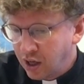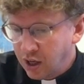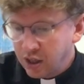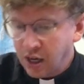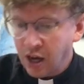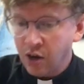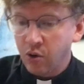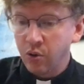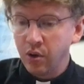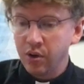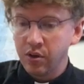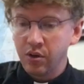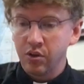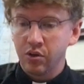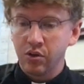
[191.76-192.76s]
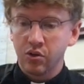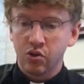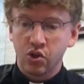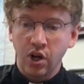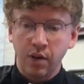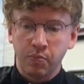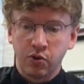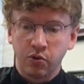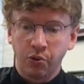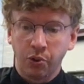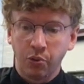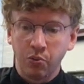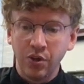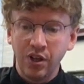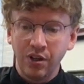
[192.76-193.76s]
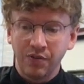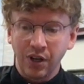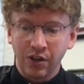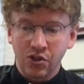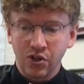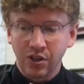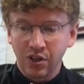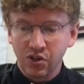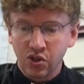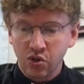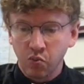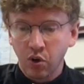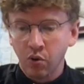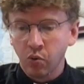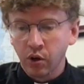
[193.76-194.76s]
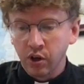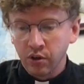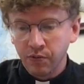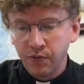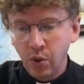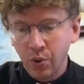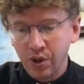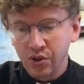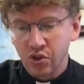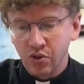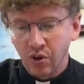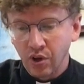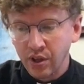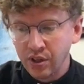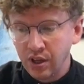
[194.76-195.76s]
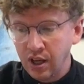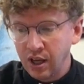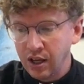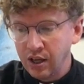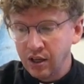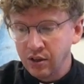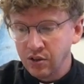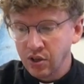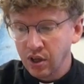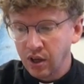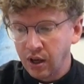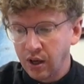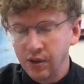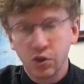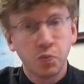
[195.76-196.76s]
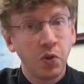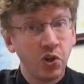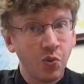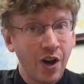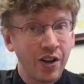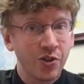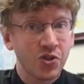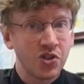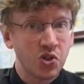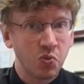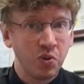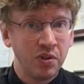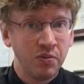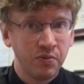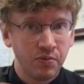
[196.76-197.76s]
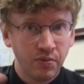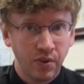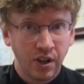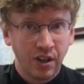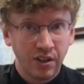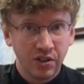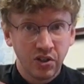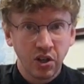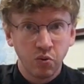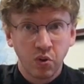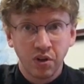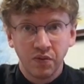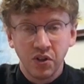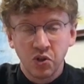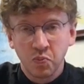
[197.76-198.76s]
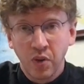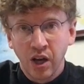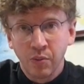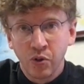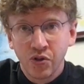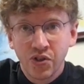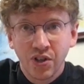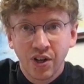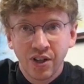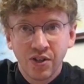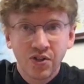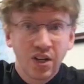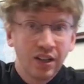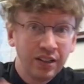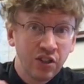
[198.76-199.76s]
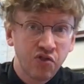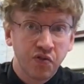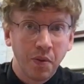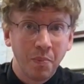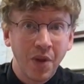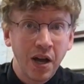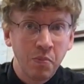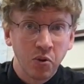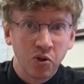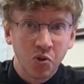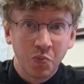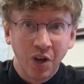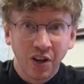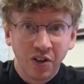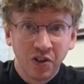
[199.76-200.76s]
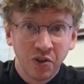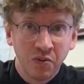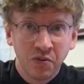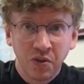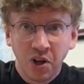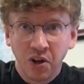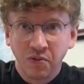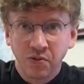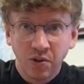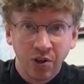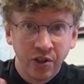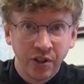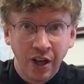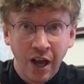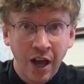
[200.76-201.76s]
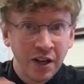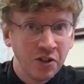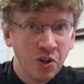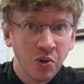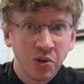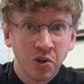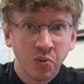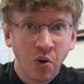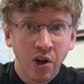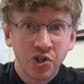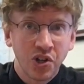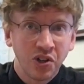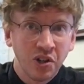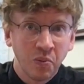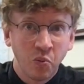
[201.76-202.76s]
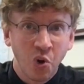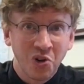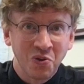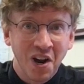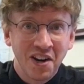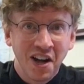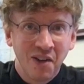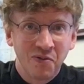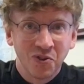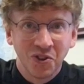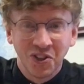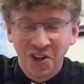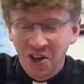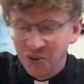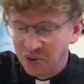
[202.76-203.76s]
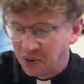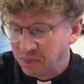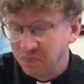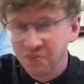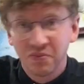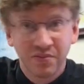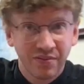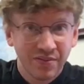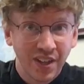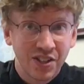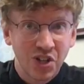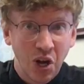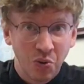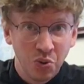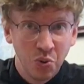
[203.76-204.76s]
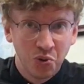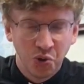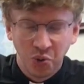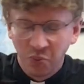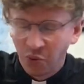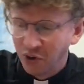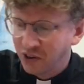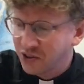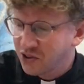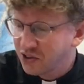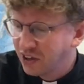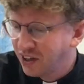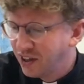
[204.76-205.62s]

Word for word: Now, chapter 3 of Exodus is what we're going to focus on, and uh, it's been a while since we've uh, done one of these Bible studies, at least from my perspective. Uh, for all I know, you're watching them one right after the other. That's how YouTube works.